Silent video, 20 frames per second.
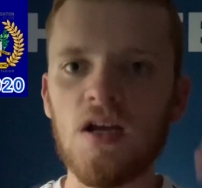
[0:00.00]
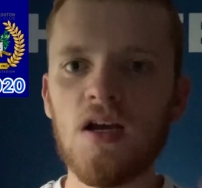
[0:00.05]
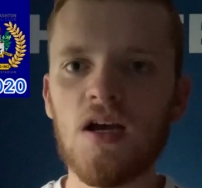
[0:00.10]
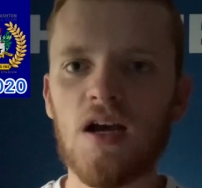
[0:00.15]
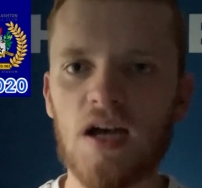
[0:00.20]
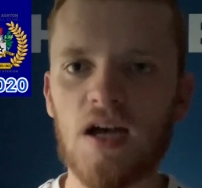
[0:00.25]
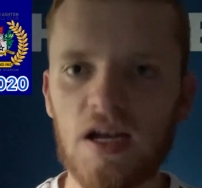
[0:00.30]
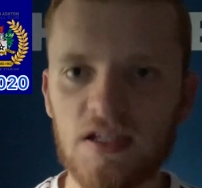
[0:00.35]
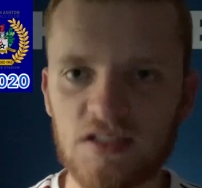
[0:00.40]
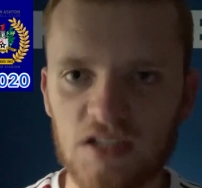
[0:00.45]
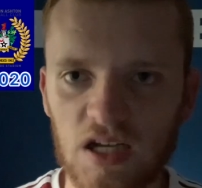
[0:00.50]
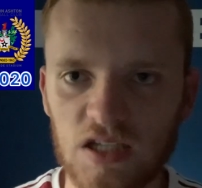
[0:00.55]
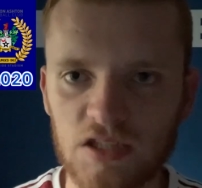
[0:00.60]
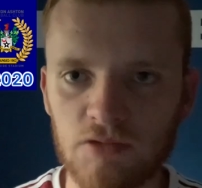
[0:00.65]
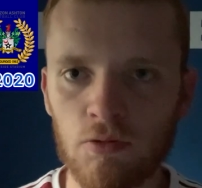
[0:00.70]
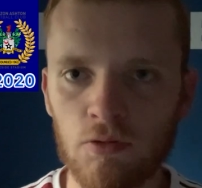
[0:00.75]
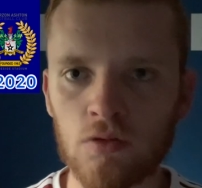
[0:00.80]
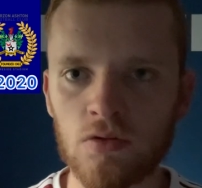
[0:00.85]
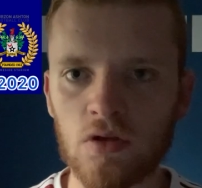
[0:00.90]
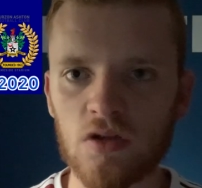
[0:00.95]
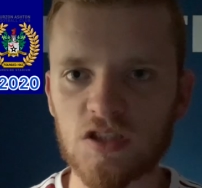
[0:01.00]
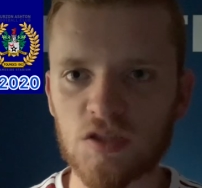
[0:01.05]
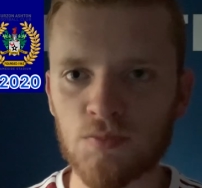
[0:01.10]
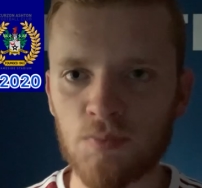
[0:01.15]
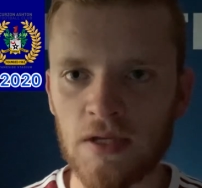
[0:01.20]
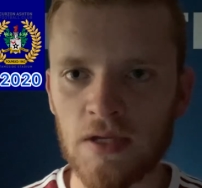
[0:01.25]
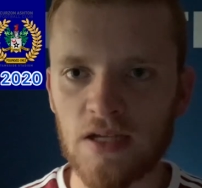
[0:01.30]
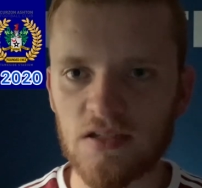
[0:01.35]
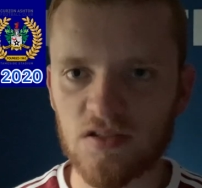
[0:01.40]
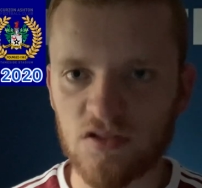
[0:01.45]
that will not
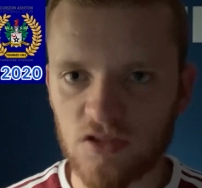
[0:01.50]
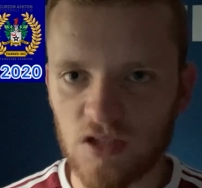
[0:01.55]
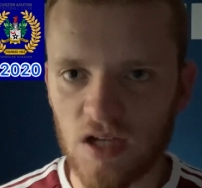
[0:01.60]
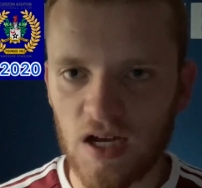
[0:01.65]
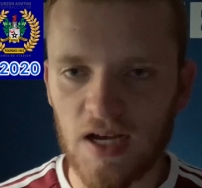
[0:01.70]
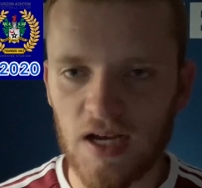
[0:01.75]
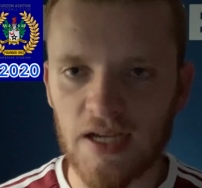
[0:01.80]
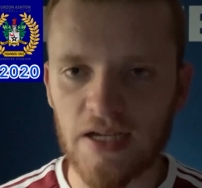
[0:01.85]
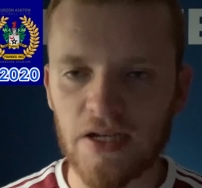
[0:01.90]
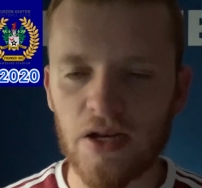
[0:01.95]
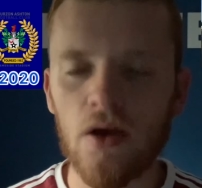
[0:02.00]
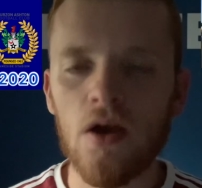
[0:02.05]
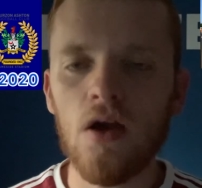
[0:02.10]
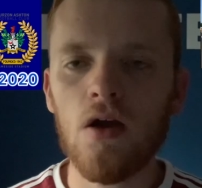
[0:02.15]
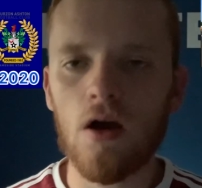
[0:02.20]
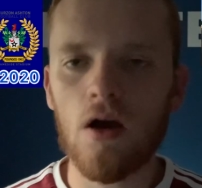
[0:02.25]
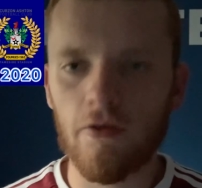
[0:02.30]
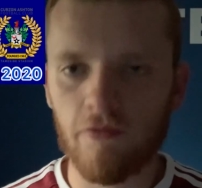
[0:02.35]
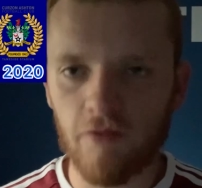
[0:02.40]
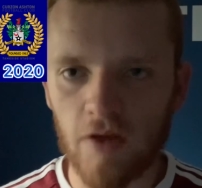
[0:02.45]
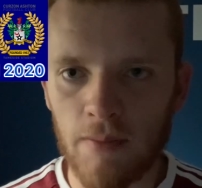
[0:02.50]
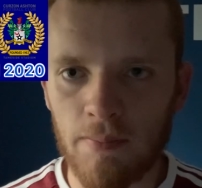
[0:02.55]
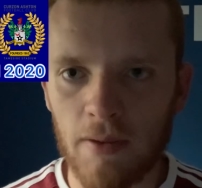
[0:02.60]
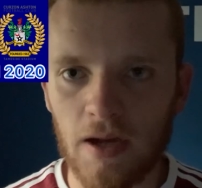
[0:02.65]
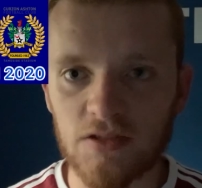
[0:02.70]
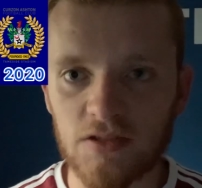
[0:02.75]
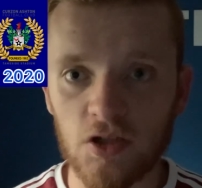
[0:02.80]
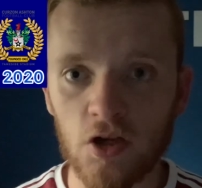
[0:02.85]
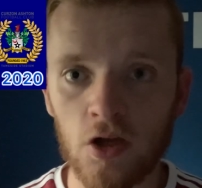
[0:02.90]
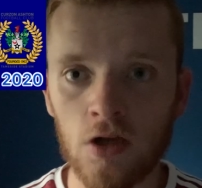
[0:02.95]
be a sign of a
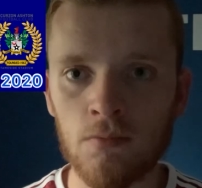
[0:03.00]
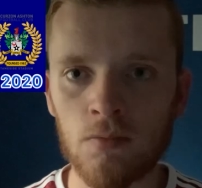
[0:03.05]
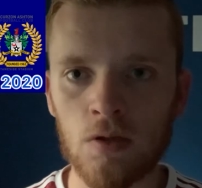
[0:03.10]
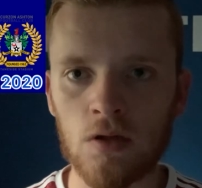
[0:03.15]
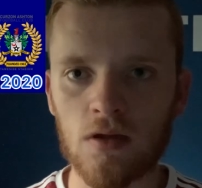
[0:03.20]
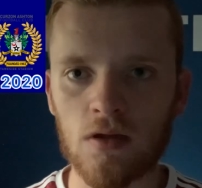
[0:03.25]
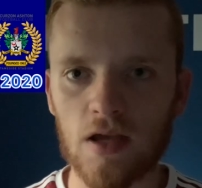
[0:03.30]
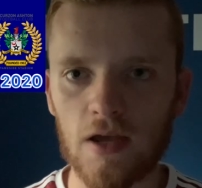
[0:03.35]
bad omen,